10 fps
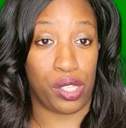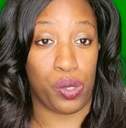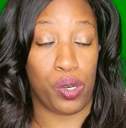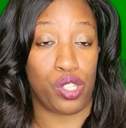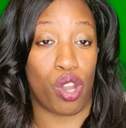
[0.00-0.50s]

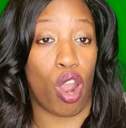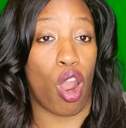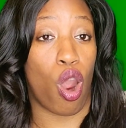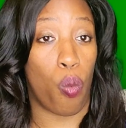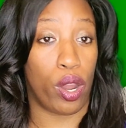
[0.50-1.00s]
students or
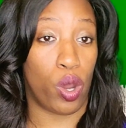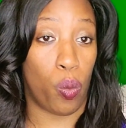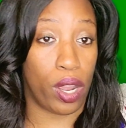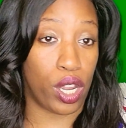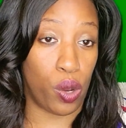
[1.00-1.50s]
our
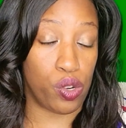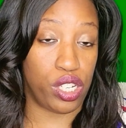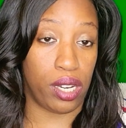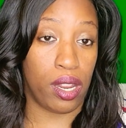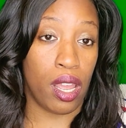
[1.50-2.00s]
one-on-one
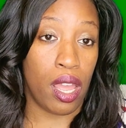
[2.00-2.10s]
coaching.